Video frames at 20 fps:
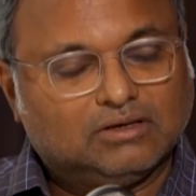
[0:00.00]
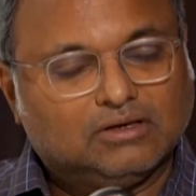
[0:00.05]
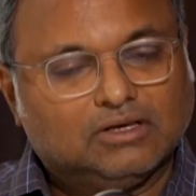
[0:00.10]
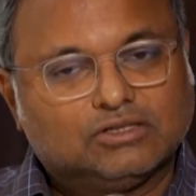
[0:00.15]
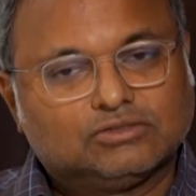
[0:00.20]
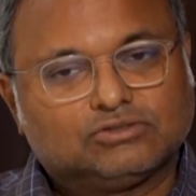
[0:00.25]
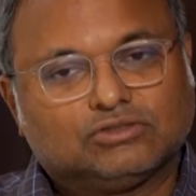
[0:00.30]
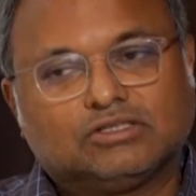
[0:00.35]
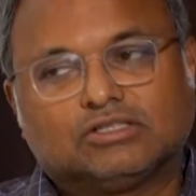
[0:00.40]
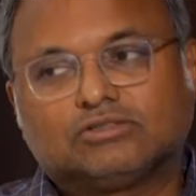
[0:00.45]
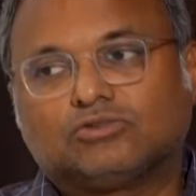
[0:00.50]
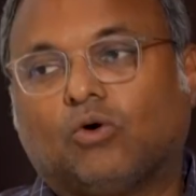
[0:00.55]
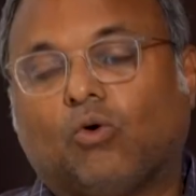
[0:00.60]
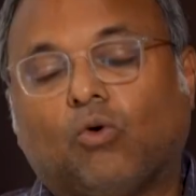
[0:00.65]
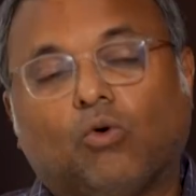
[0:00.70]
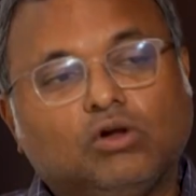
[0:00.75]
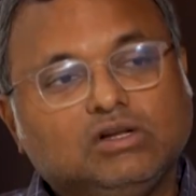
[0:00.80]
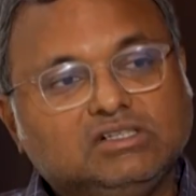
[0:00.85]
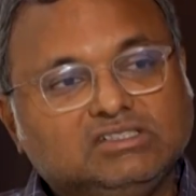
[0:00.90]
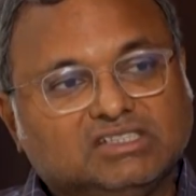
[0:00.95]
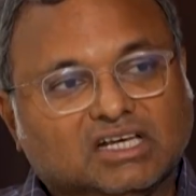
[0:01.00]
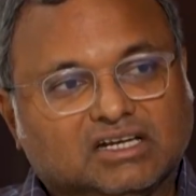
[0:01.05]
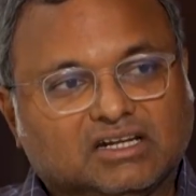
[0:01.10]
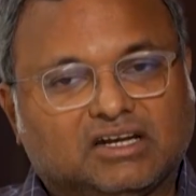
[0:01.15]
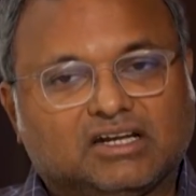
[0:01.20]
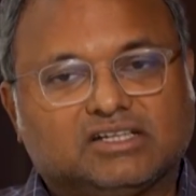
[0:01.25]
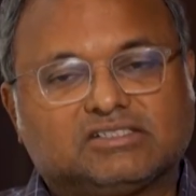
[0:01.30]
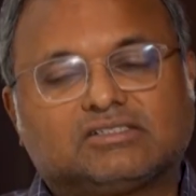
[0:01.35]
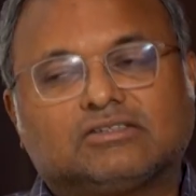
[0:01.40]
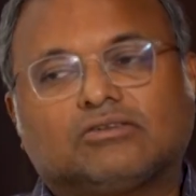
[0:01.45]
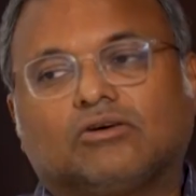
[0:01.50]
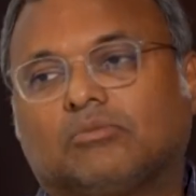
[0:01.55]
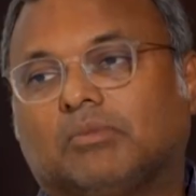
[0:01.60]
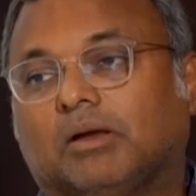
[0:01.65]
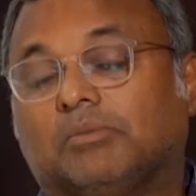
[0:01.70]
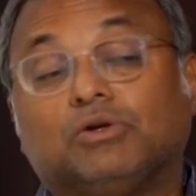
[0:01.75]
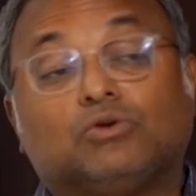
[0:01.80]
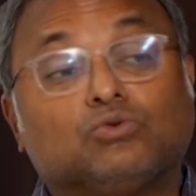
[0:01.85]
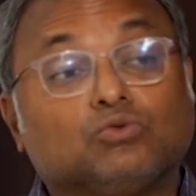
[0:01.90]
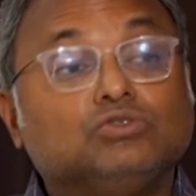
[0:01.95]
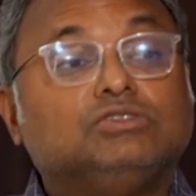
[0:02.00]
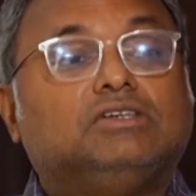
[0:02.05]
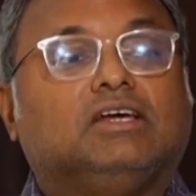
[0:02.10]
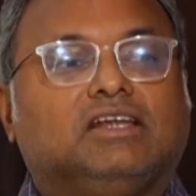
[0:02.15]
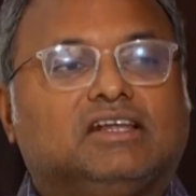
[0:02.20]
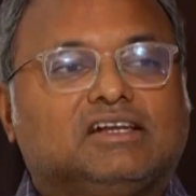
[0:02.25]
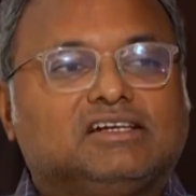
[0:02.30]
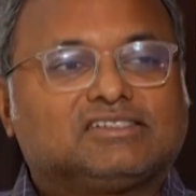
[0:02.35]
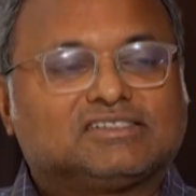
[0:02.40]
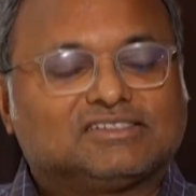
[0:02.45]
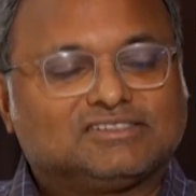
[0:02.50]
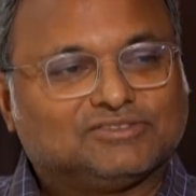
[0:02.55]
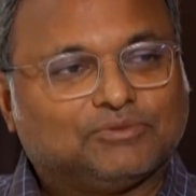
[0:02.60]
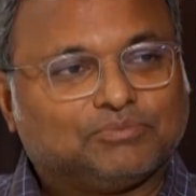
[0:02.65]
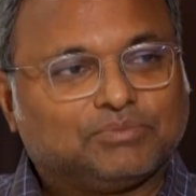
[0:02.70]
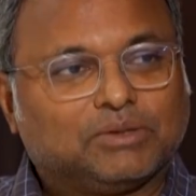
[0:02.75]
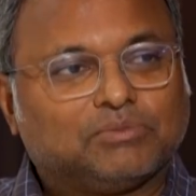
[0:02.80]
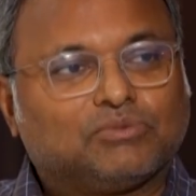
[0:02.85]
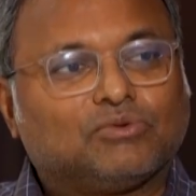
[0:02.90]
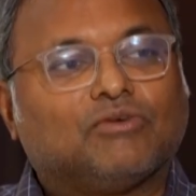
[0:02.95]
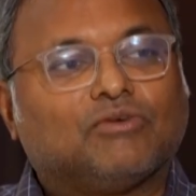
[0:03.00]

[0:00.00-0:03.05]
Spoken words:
So there's a whole generation, or maybe 2 generations of people who